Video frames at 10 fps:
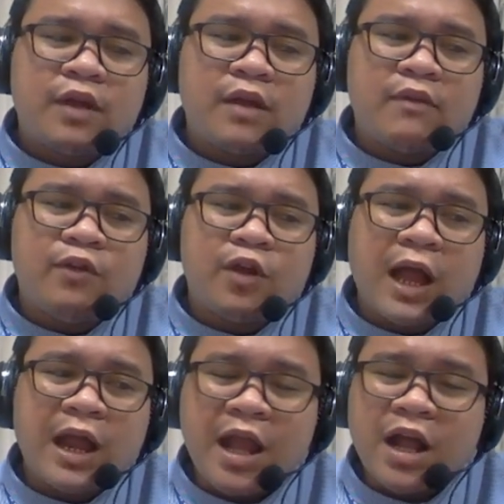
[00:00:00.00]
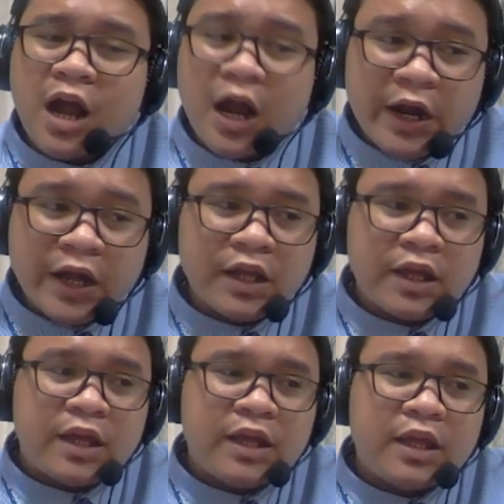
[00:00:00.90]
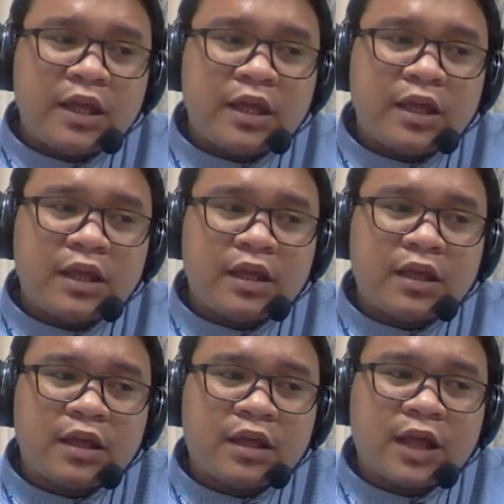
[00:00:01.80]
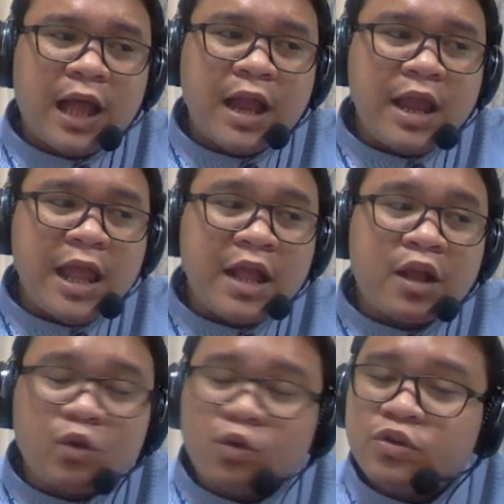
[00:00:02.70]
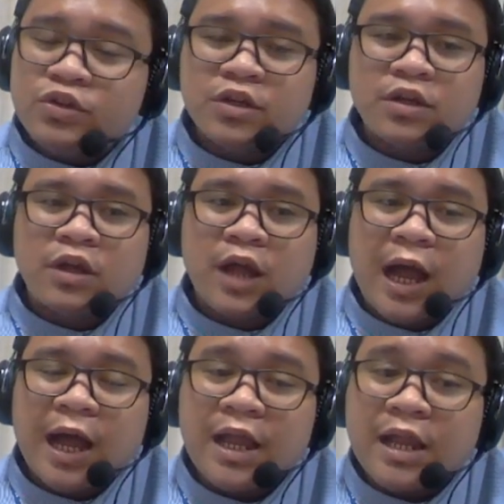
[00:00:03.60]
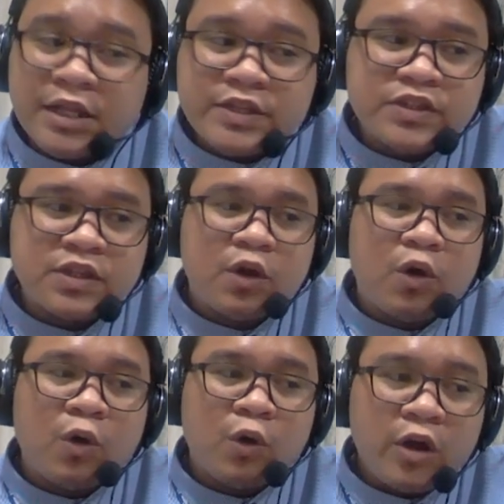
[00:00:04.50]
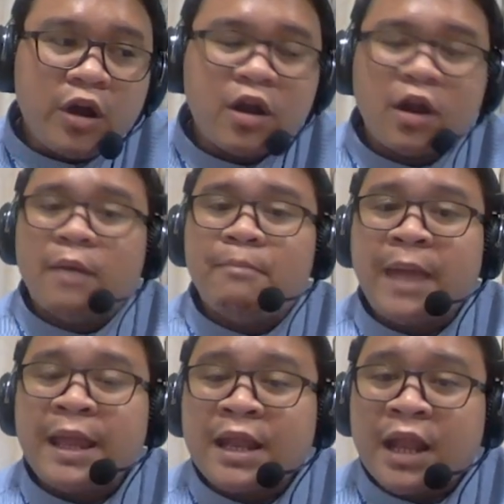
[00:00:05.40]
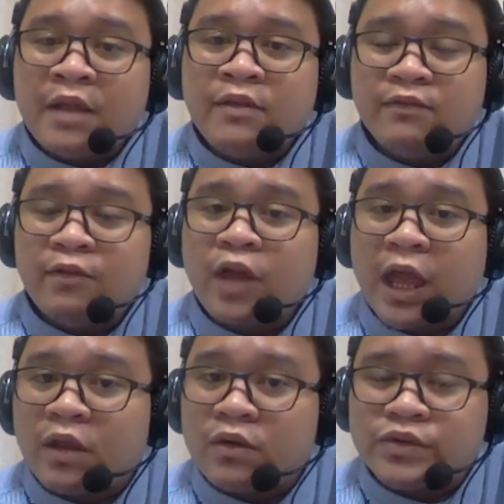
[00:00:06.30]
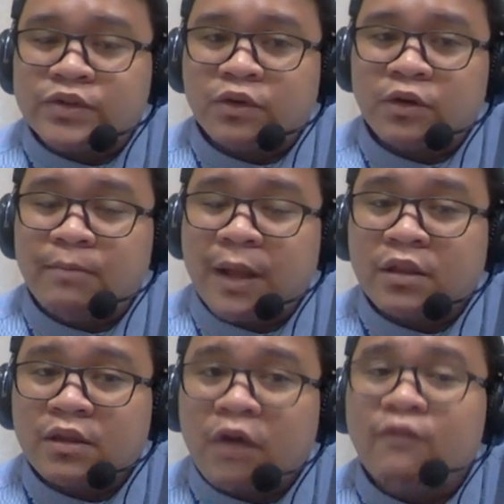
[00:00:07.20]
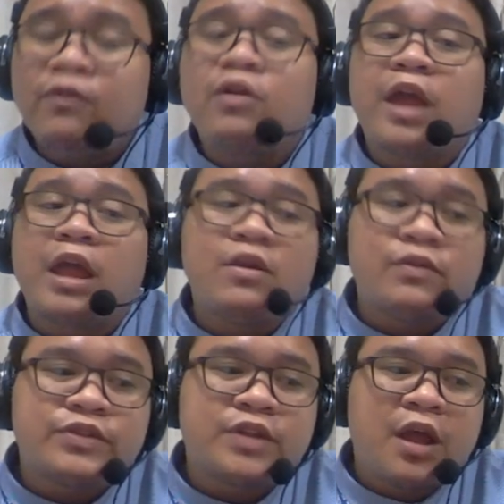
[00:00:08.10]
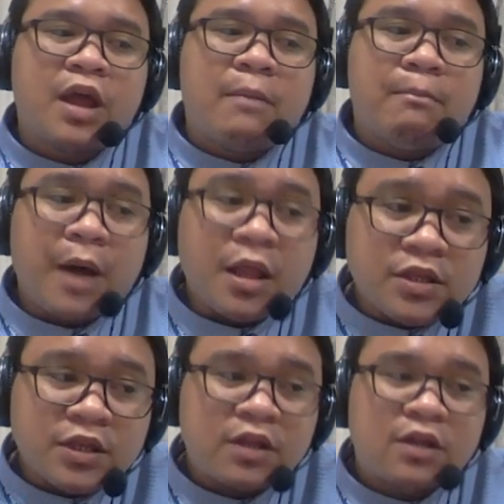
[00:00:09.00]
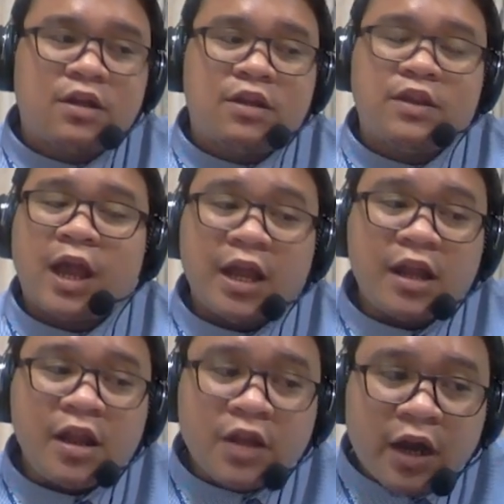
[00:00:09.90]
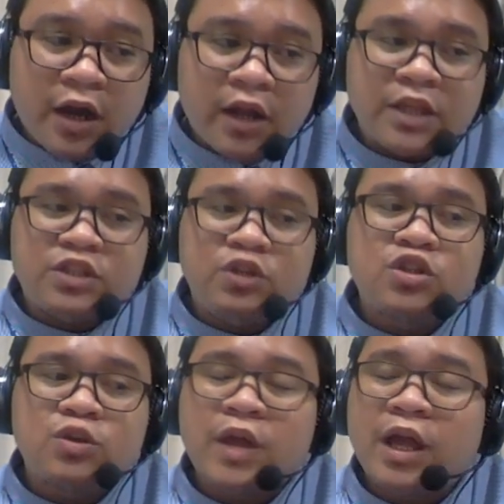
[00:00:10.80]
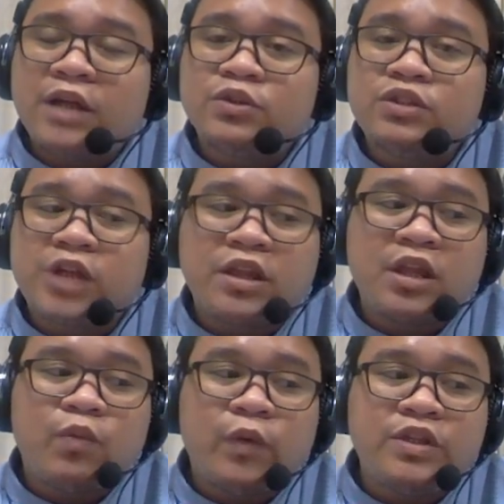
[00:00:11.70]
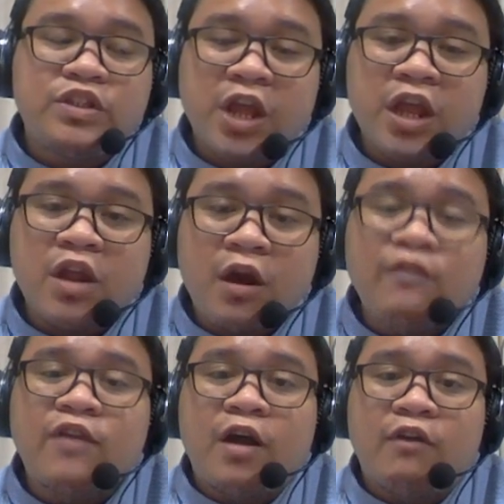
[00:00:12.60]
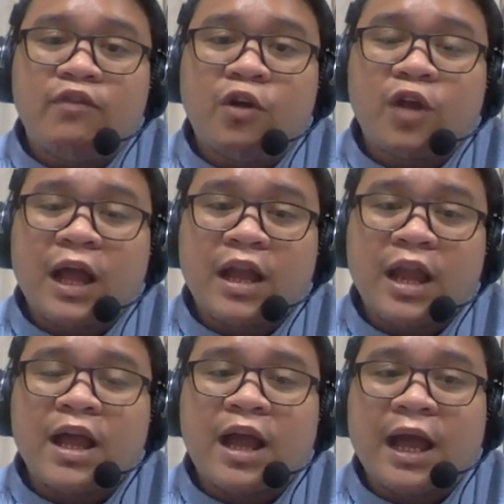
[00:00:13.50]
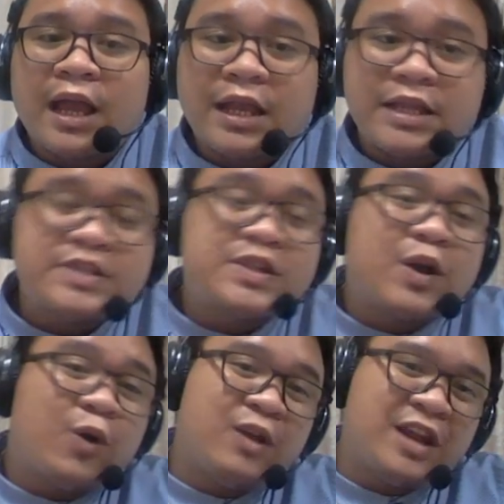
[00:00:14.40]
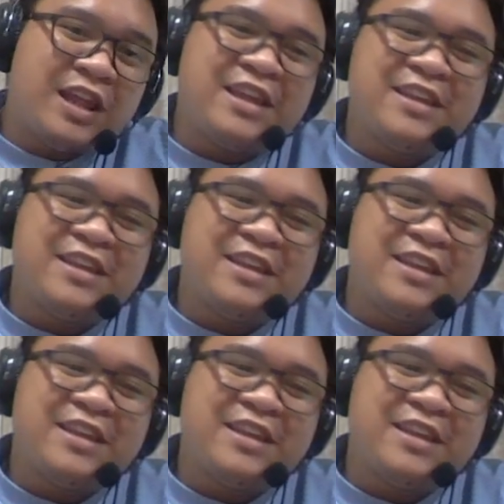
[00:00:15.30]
volcanic arc can include islands or mainland volcanoes or belt of volcanoes. But the island arc is usually associated with chain of volcanic islands only.